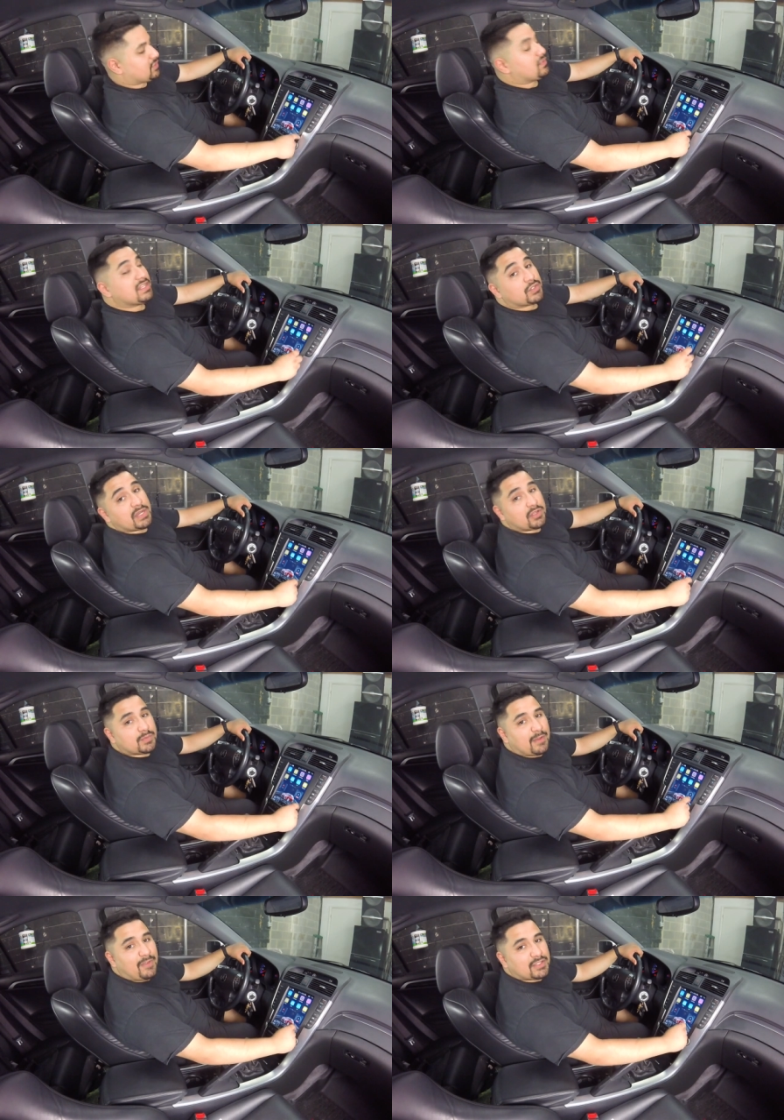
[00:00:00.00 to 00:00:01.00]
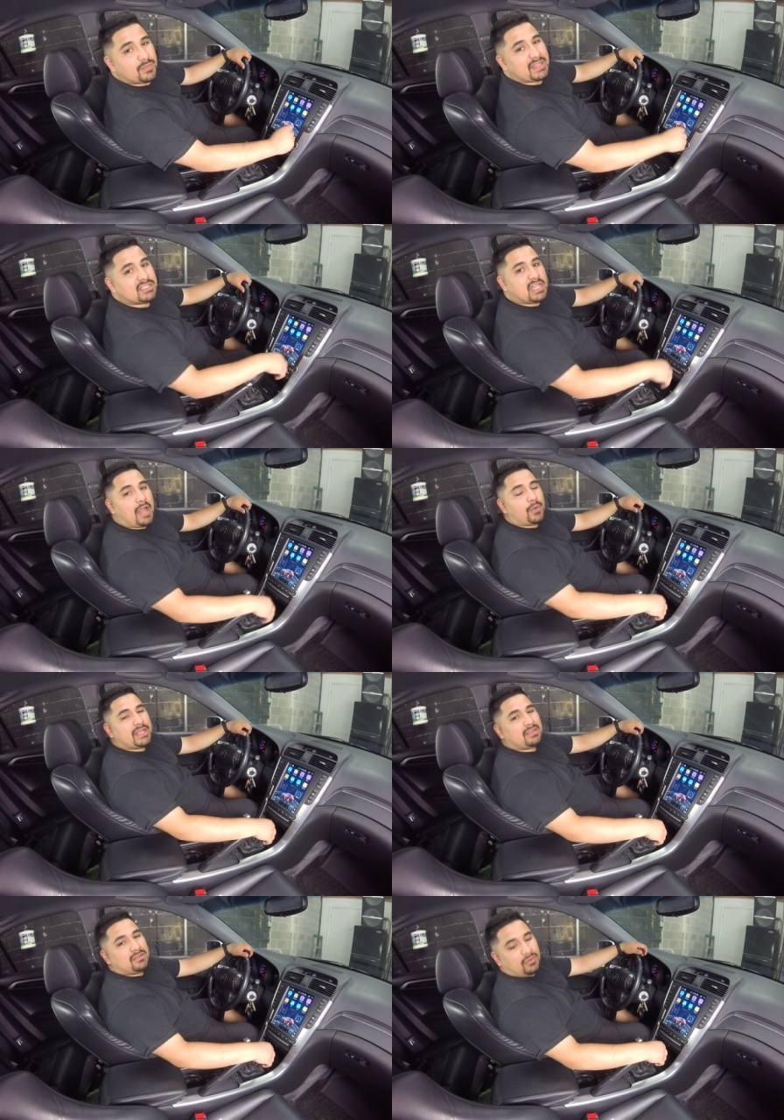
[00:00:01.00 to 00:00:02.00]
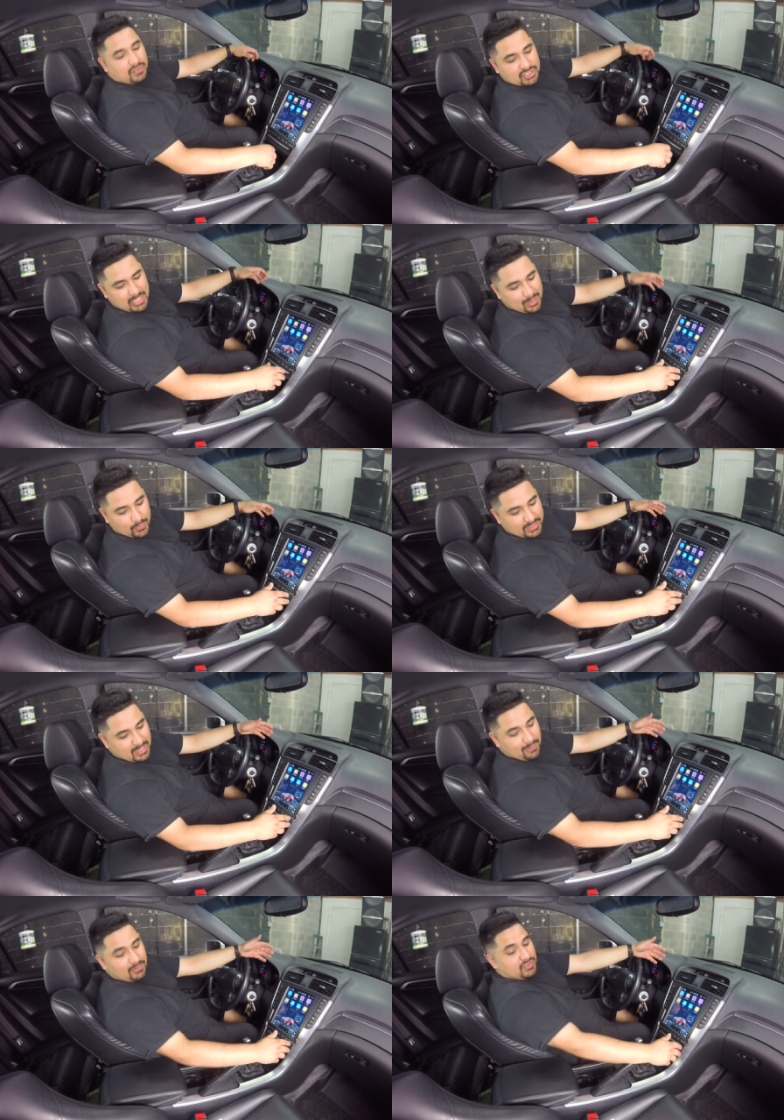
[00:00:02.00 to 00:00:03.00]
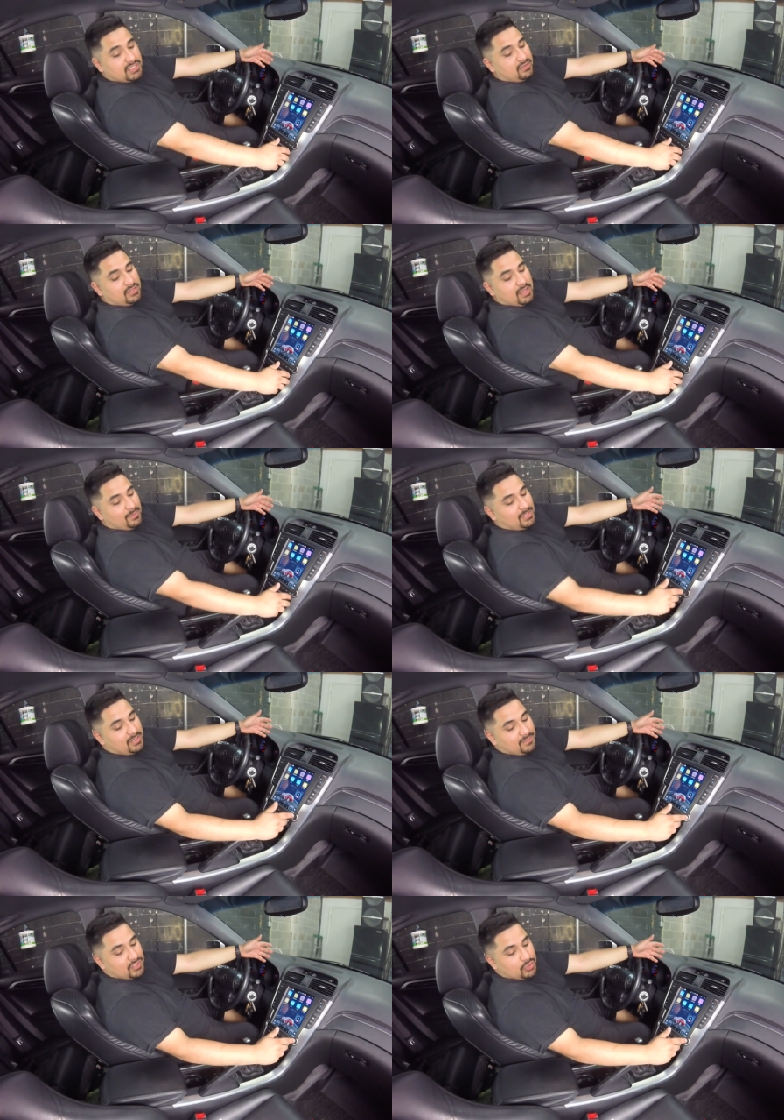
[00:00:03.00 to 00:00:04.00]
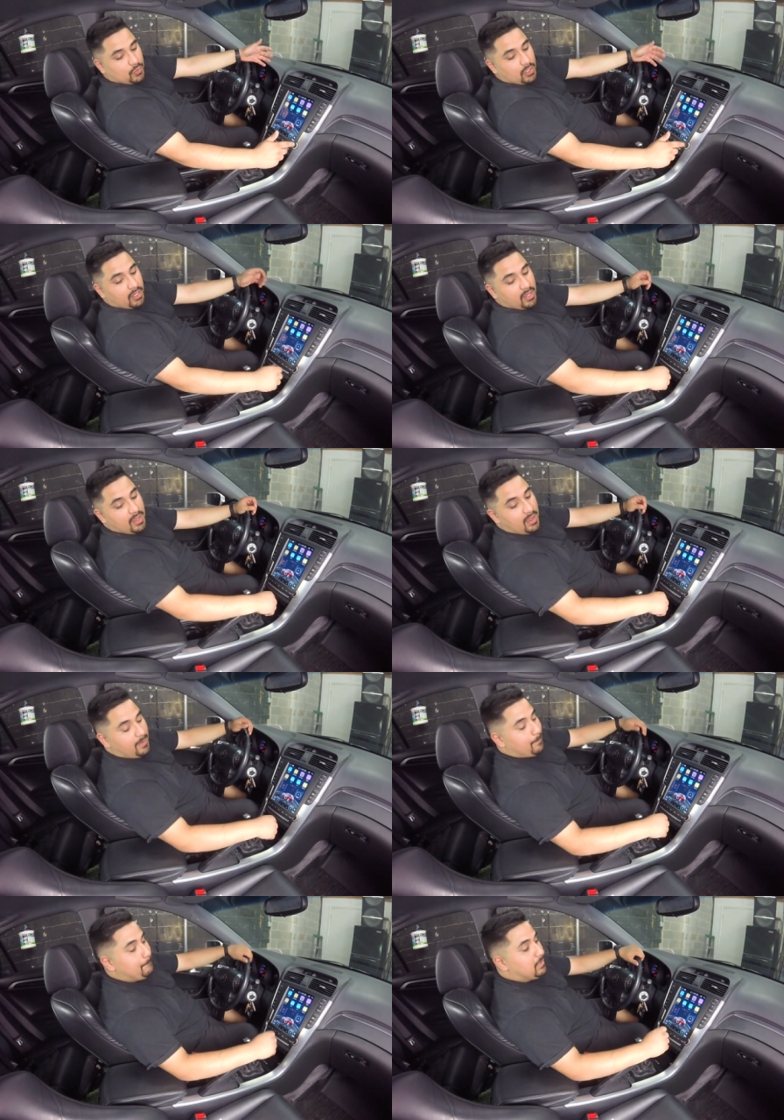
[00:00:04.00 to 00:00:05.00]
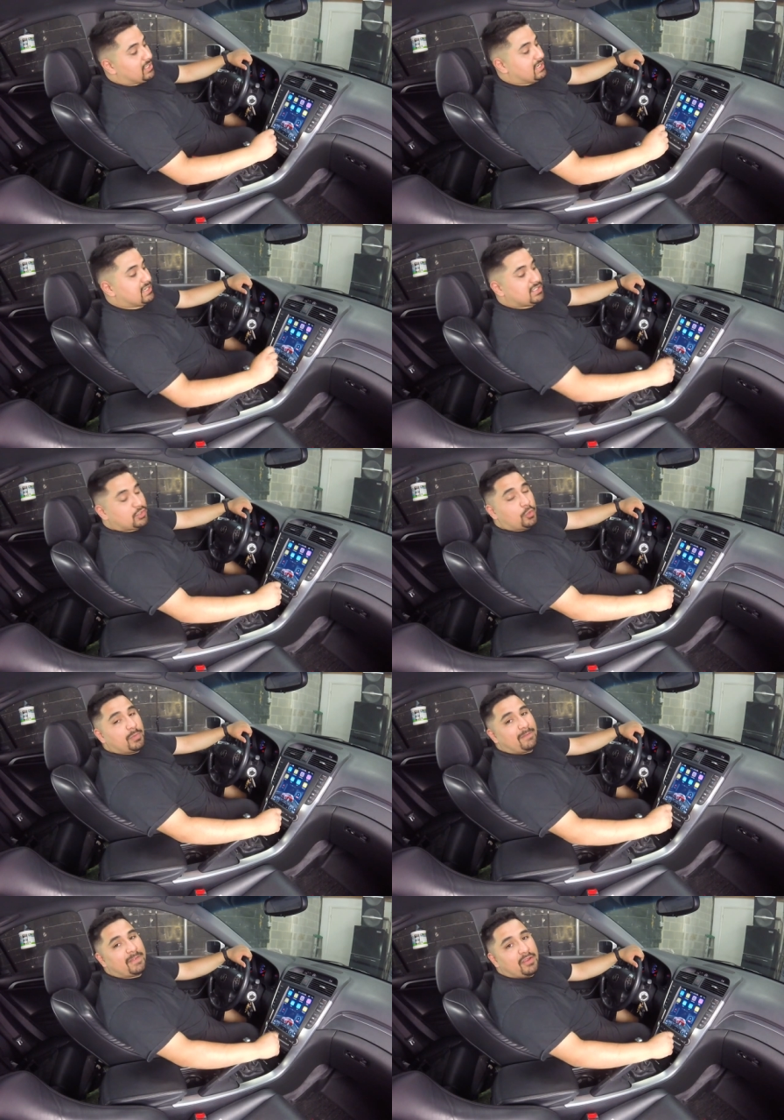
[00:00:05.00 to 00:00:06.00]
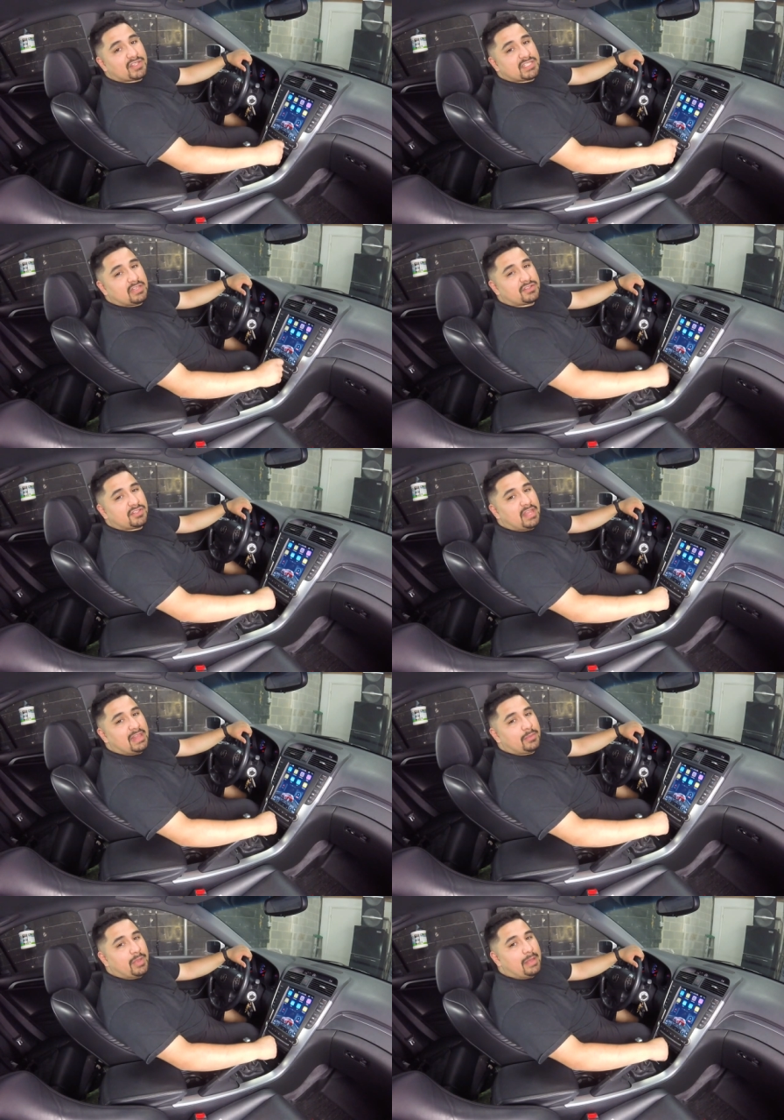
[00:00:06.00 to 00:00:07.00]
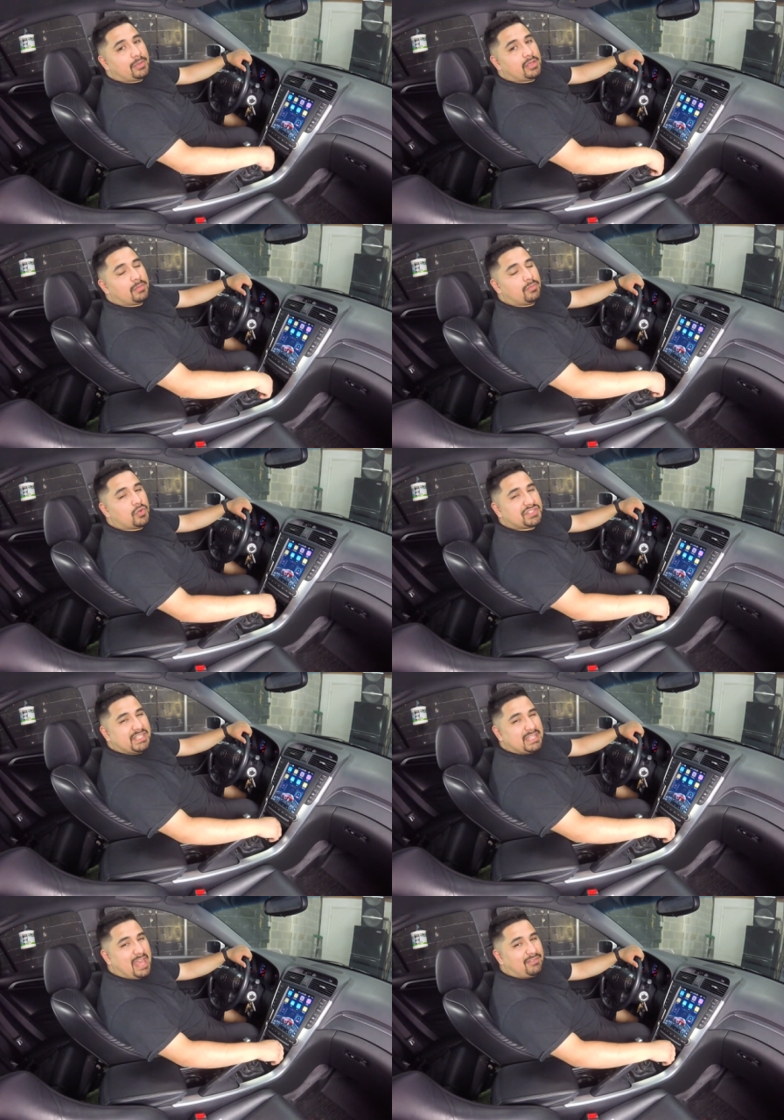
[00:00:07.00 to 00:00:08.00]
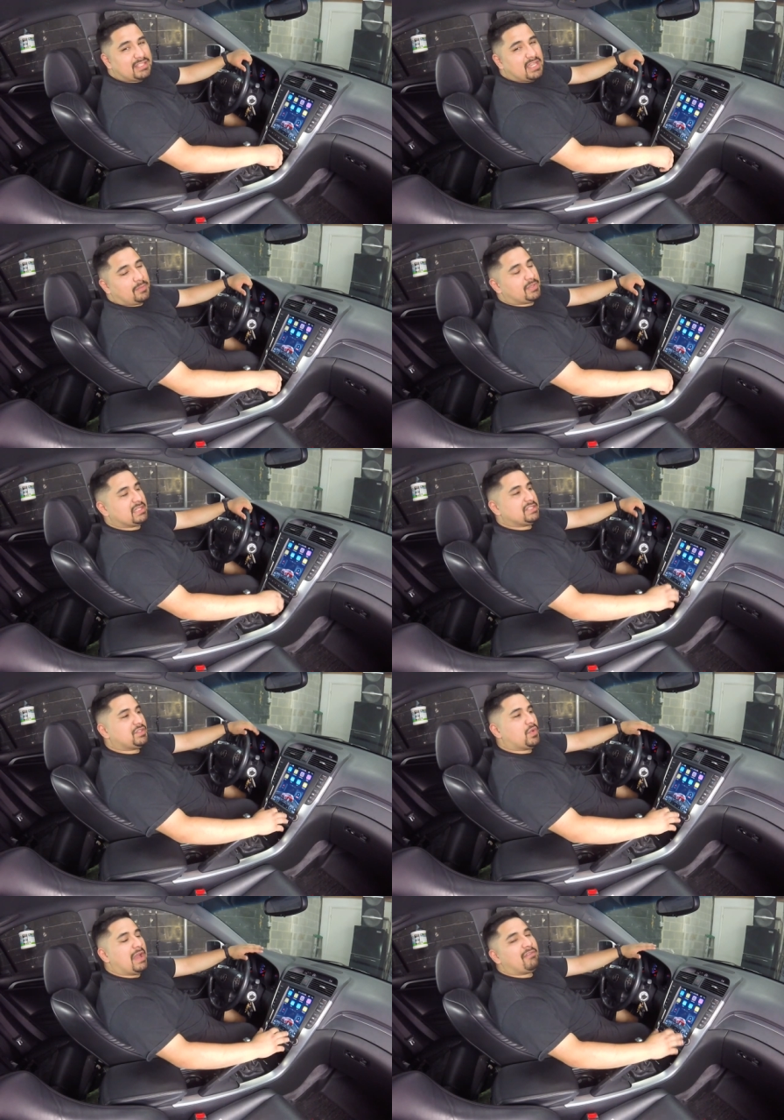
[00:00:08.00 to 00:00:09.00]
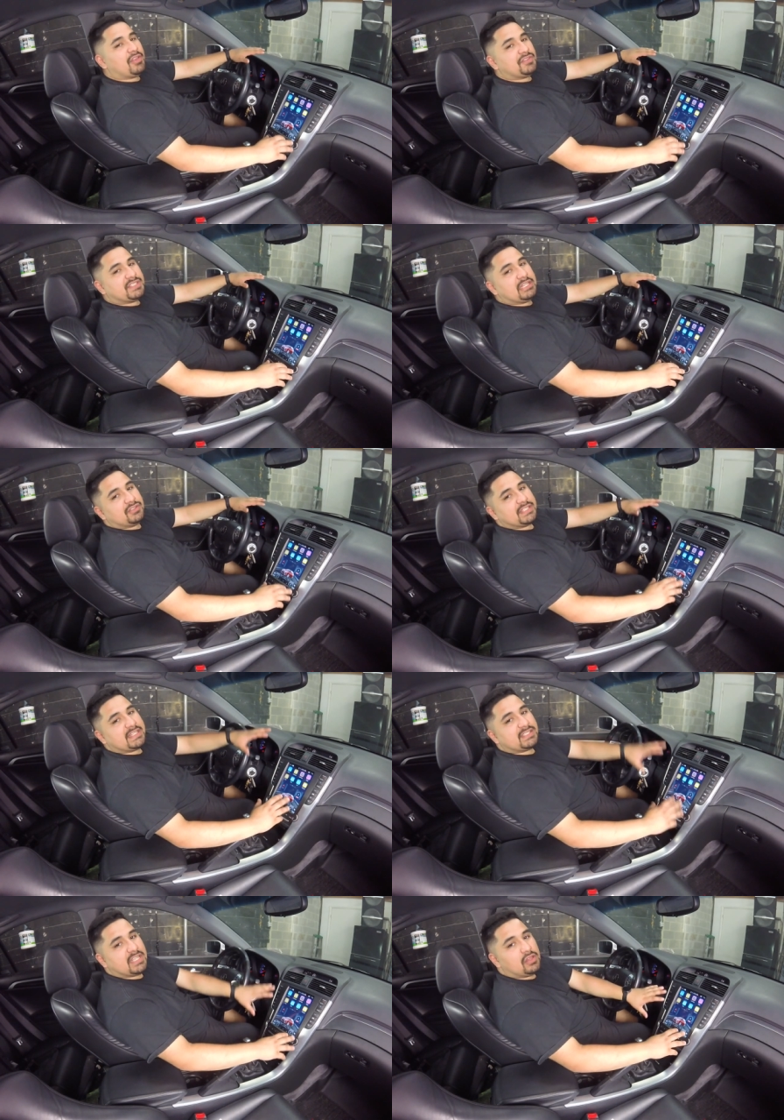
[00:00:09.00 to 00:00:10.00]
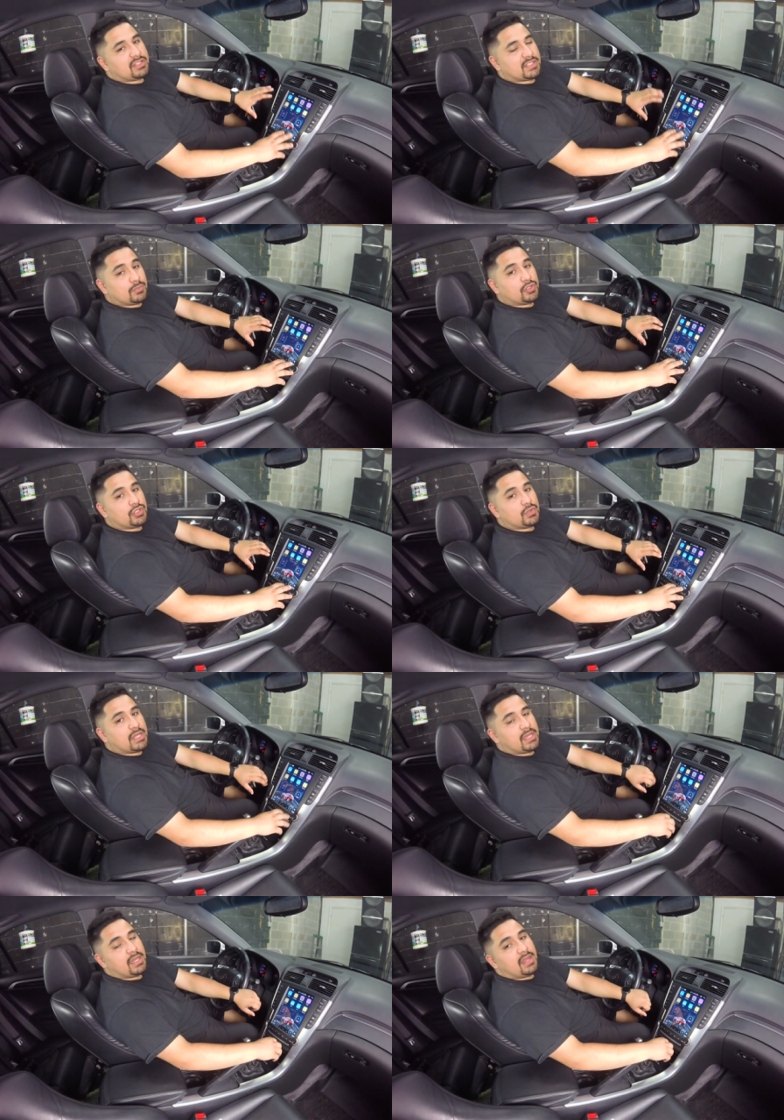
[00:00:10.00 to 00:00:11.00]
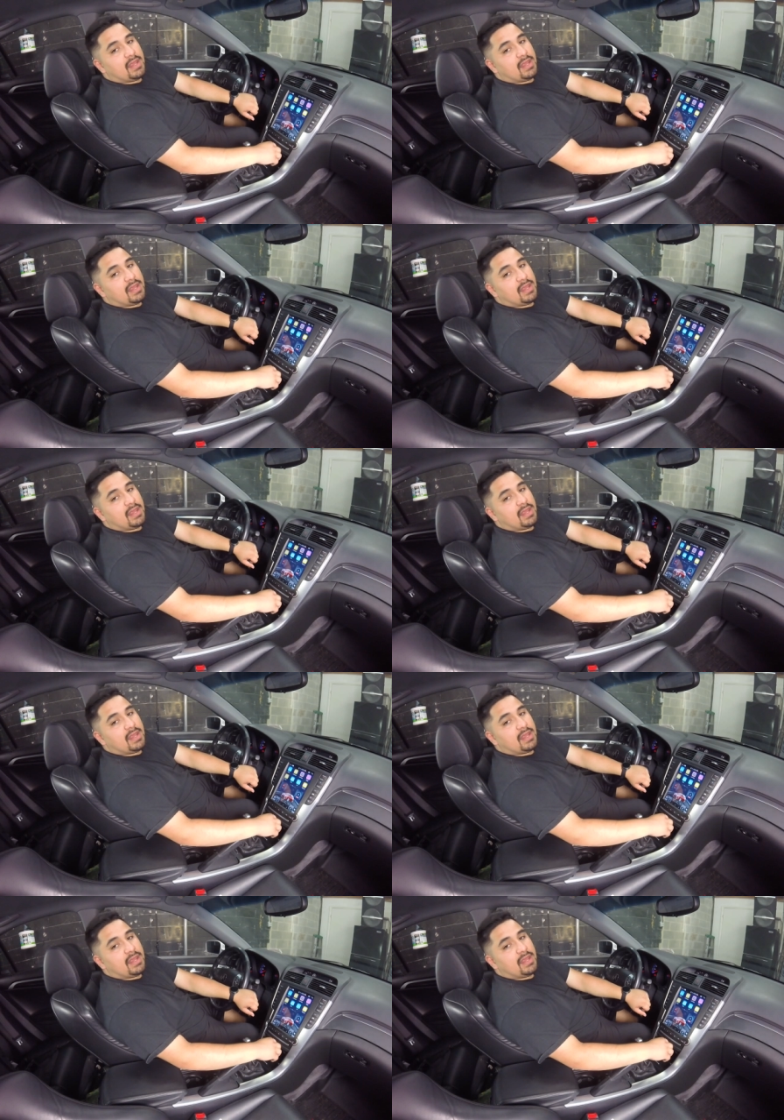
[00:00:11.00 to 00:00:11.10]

So this radio is manufactured by Zhaowin, or Zhaowin, however you say their name, I'm not even sure. But it is sold by various sellers on Alibaba, mostly Navitech, but they do have other sellers that sell a similar unit.